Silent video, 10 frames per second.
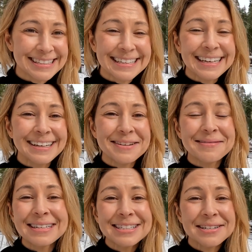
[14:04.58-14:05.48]
see, in the
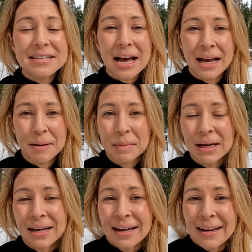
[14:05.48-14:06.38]
winter time,
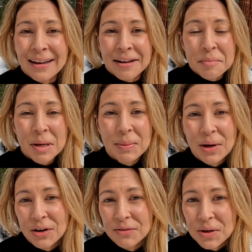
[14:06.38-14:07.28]

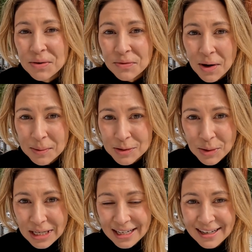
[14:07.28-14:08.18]
people are few and far
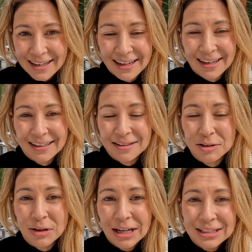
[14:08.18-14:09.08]
between. The
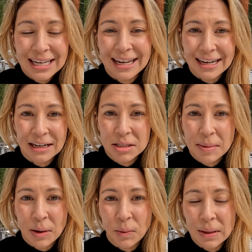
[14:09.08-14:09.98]
trail to get here is
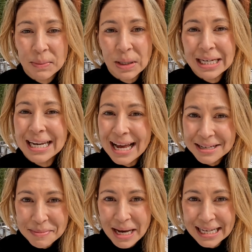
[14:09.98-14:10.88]
about
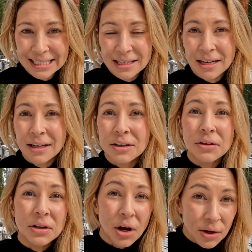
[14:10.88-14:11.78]
1.9 miles.
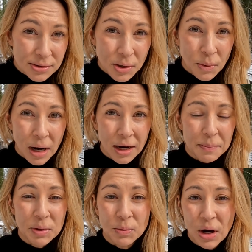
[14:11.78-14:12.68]
You can also walk
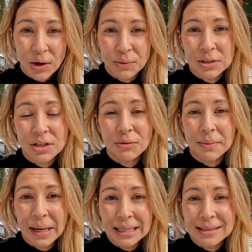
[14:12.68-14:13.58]
up the road, which
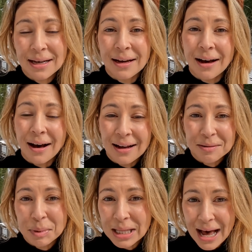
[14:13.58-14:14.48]
remains
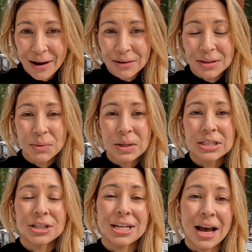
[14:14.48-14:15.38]
unplowed in the
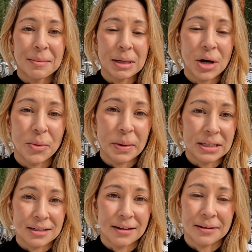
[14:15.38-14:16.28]
winter time and
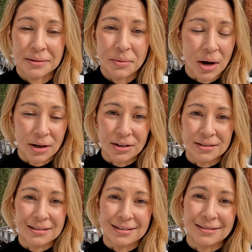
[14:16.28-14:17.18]
open to
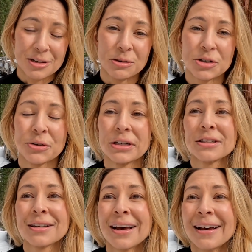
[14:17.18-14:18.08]
walkers and
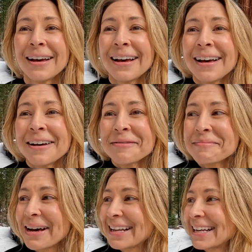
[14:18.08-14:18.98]
snowshoers.
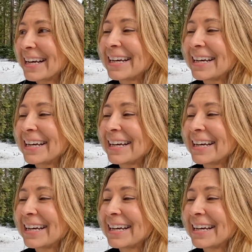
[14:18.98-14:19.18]
But